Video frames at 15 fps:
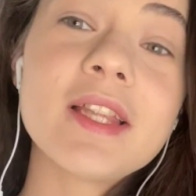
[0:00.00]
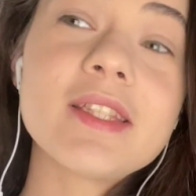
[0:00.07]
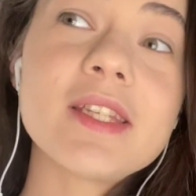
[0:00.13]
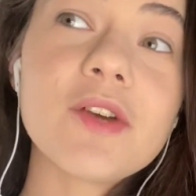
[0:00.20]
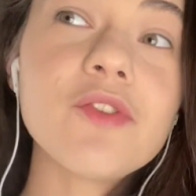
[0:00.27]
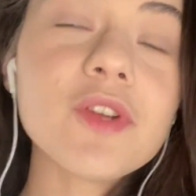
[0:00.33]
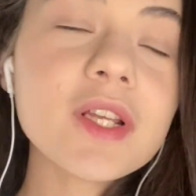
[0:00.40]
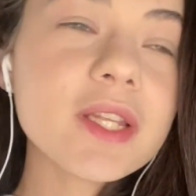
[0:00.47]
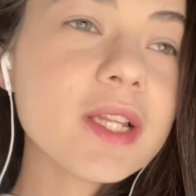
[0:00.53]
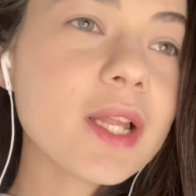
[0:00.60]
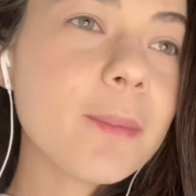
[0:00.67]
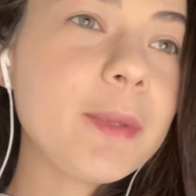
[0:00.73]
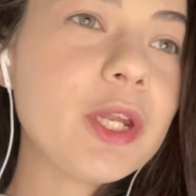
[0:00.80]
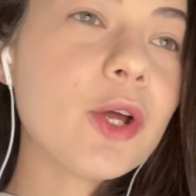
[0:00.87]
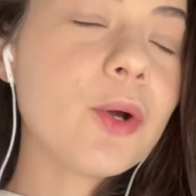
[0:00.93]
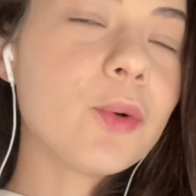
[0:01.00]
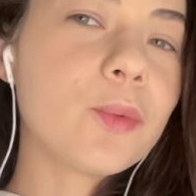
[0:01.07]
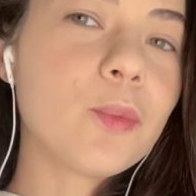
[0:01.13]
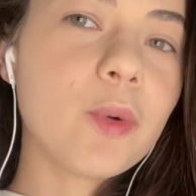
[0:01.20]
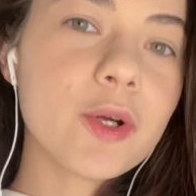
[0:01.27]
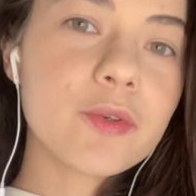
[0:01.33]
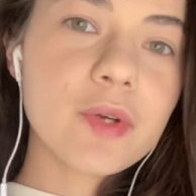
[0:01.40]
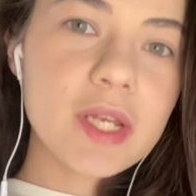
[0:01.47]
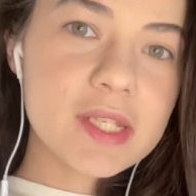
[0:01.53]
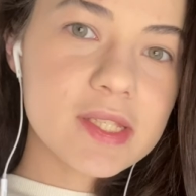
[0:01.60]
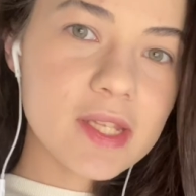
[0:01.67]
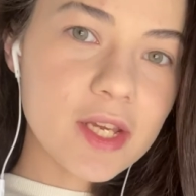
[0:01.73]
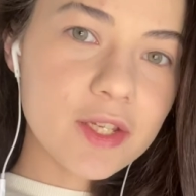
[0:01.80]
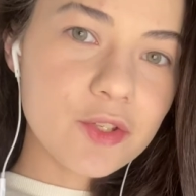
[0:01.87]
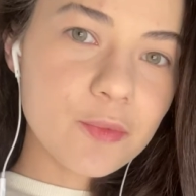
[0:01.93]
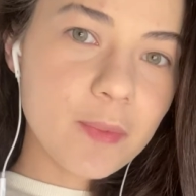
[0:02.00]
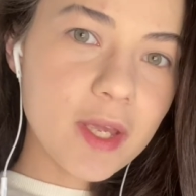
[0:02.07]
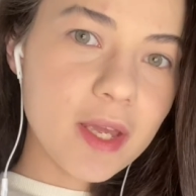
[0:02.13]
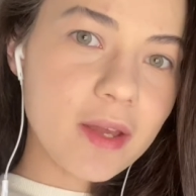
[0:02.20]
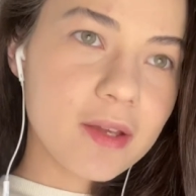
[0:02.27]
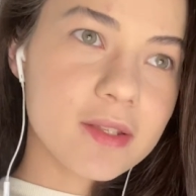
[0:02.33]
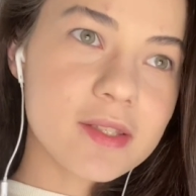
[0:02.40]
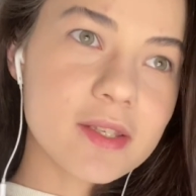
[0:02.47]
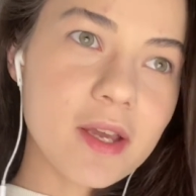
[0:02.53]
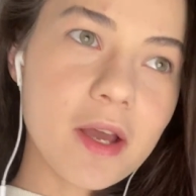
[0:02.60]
Definitely let me know what race that you picked.